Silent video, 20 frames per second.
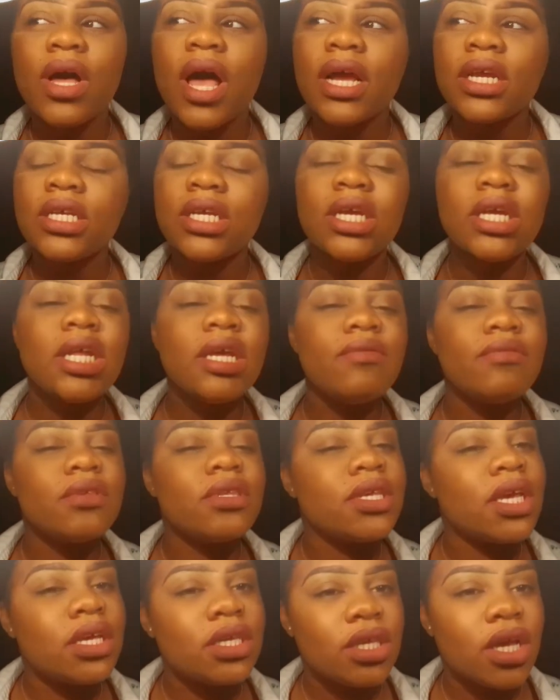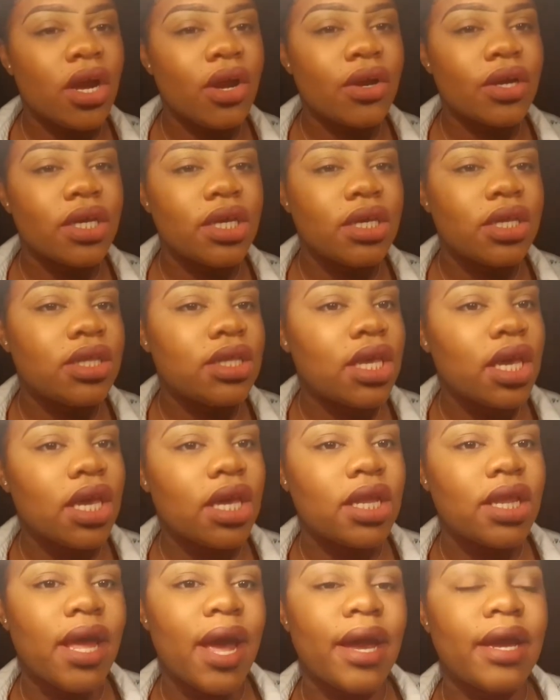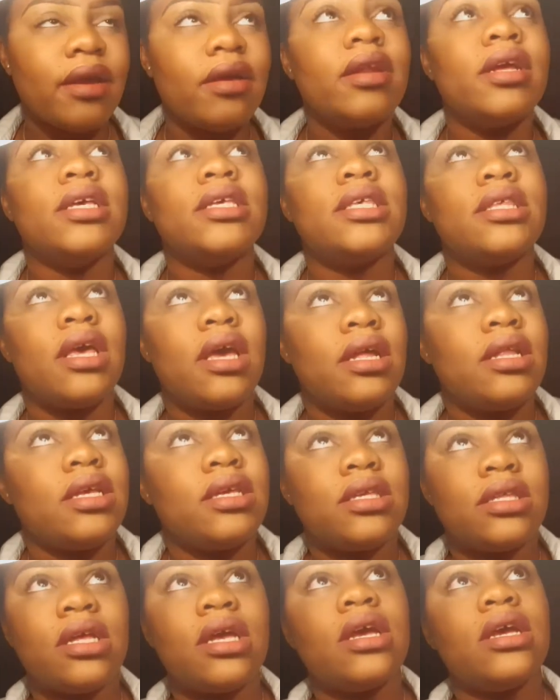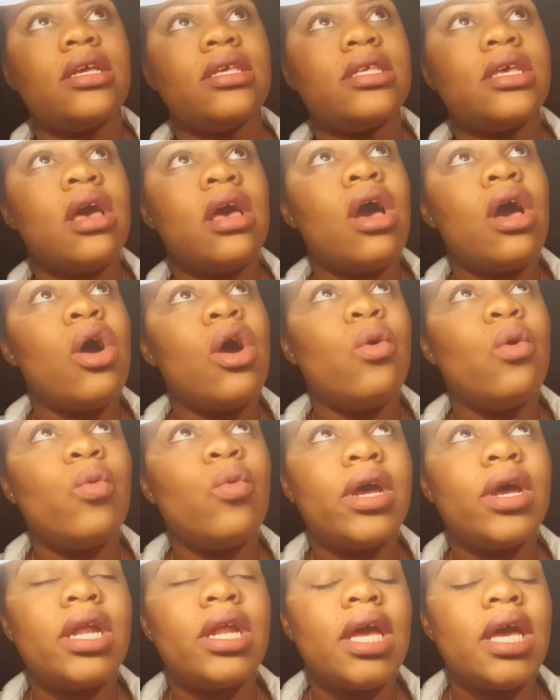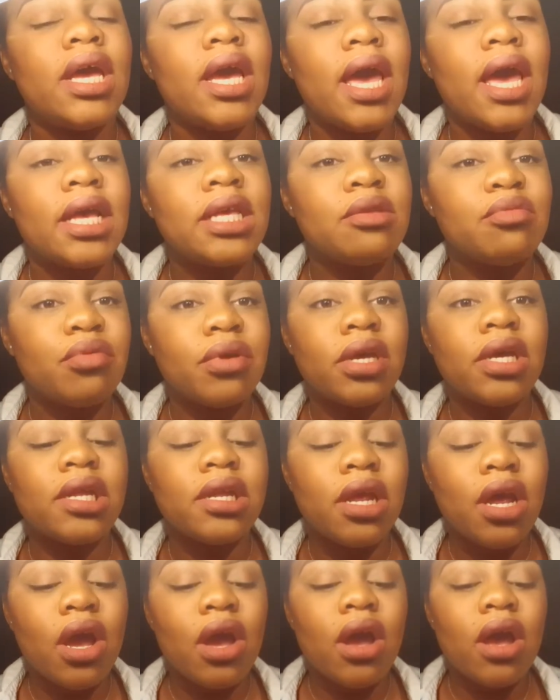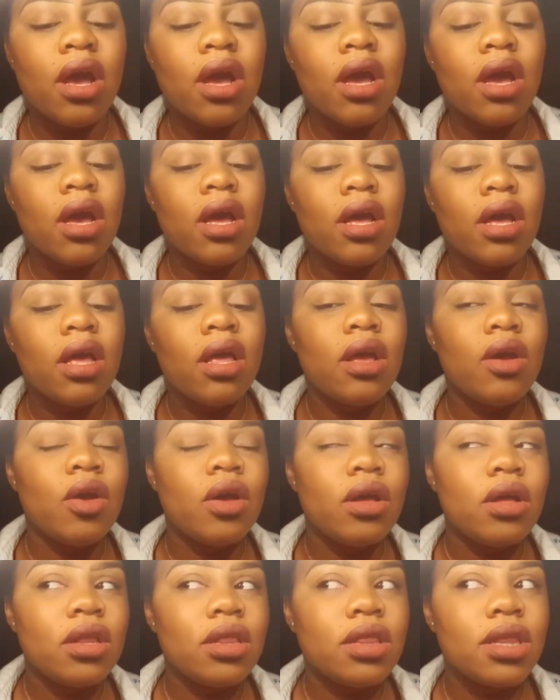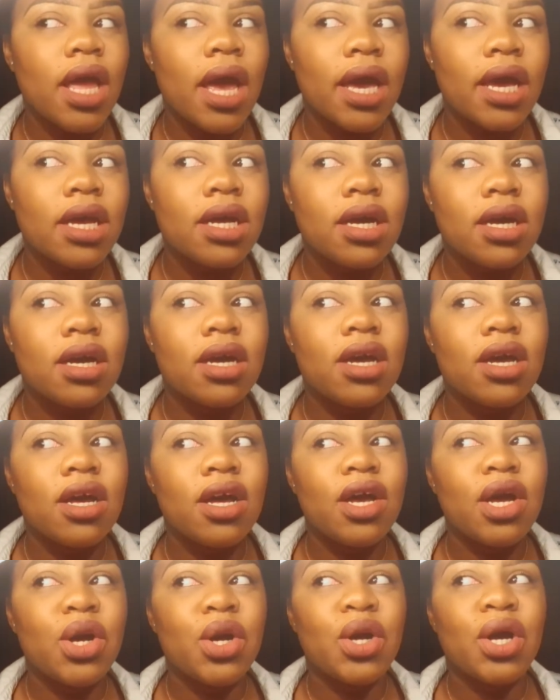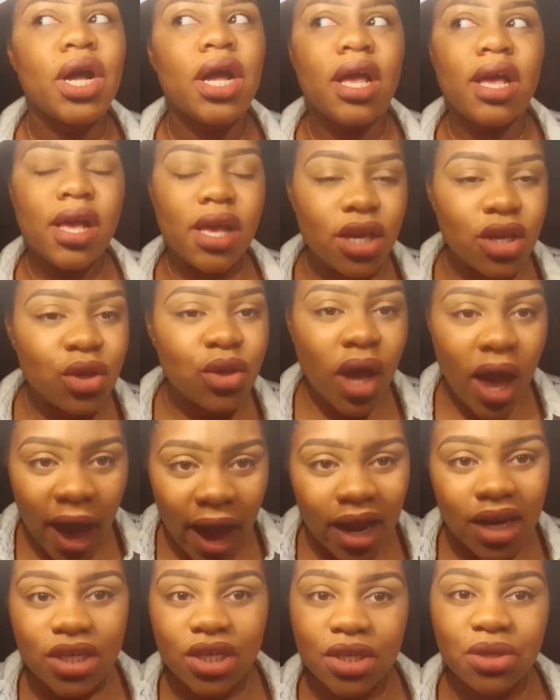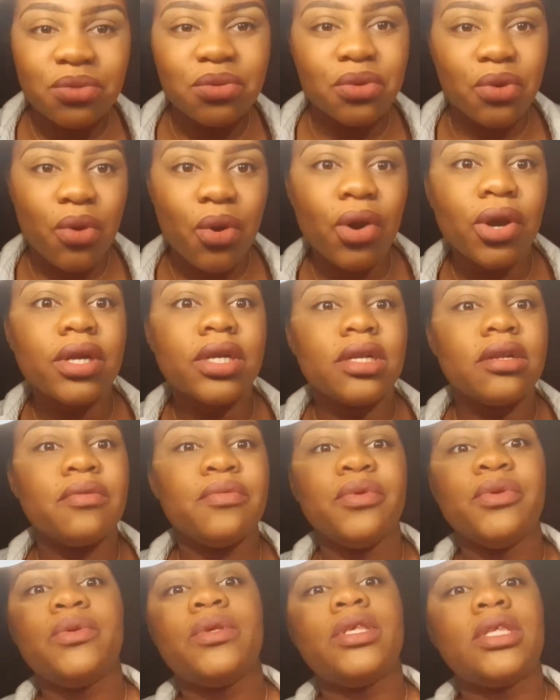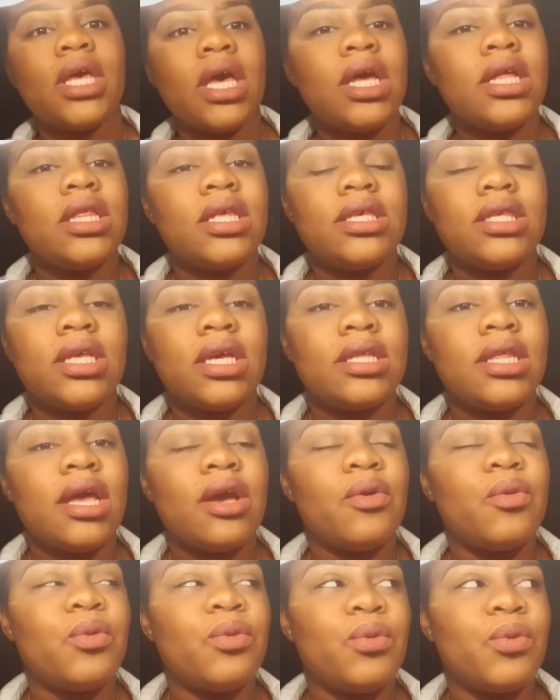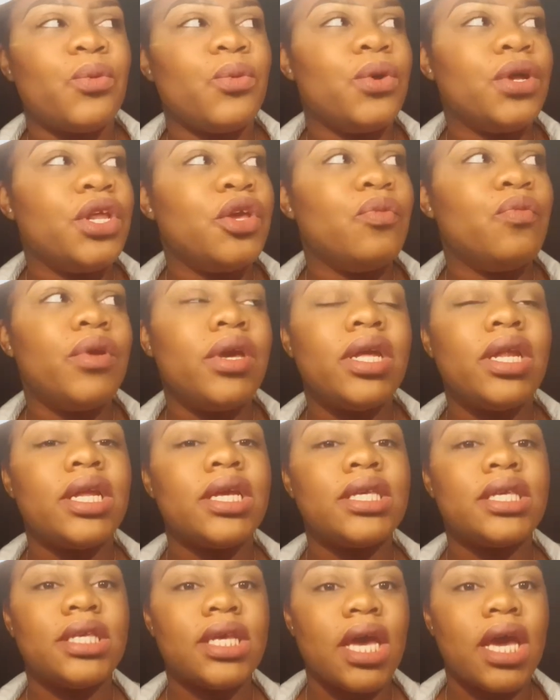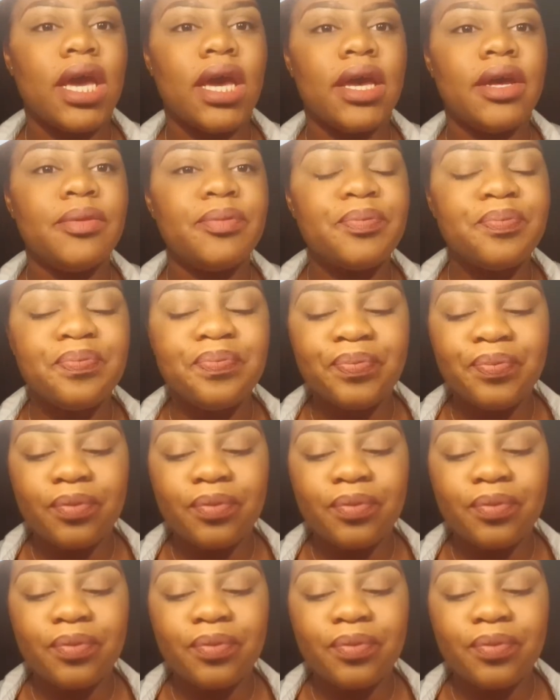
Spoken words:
actually he didn't even say sorry. He said that he didn't say these things, when it has been like you actually recorded of you saying these things. Like, what do you mean and say it?